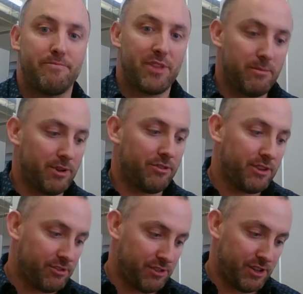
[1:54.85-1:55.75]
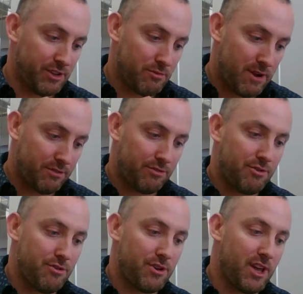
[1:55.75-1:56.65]
but essentially you run through
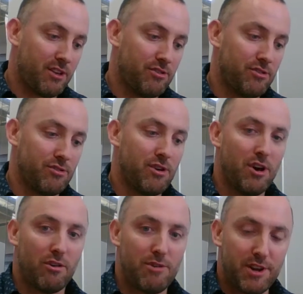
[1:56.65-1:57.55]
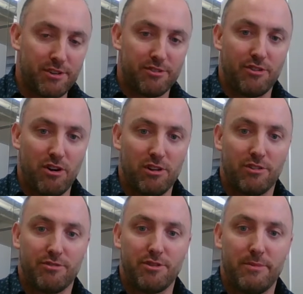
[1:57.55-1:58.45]
it and you reconcile it
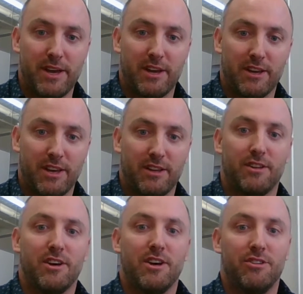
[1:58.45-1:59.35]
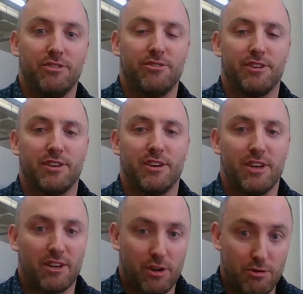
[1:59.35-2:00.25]
through the bank account using
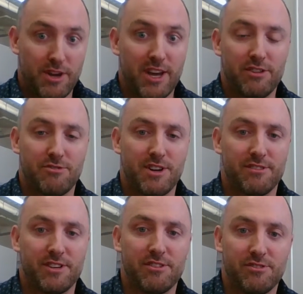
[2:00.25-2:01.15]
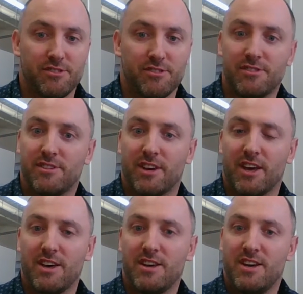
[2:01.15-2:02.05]
create transaction,
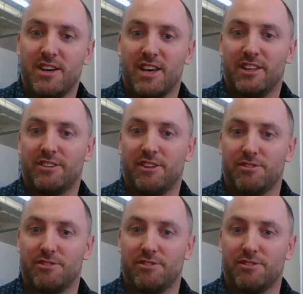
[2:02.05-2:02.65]
okay, and that does a